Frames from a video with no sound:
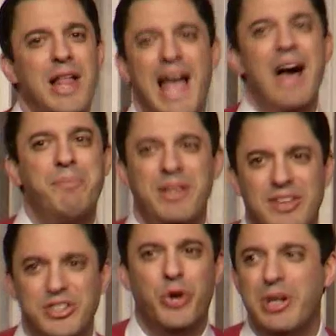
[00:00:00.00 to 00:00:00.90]
happy
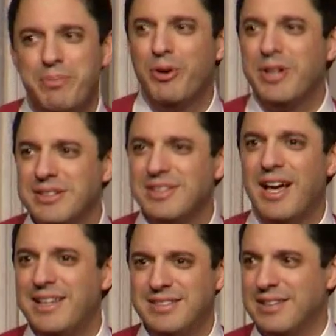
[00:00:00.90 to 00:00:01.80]
that Tony Perkins
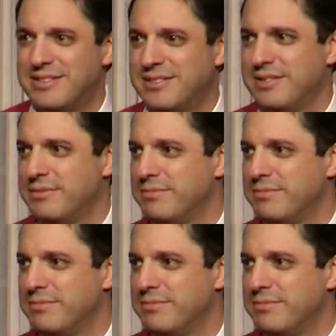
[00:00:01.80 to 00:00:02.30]
likes us.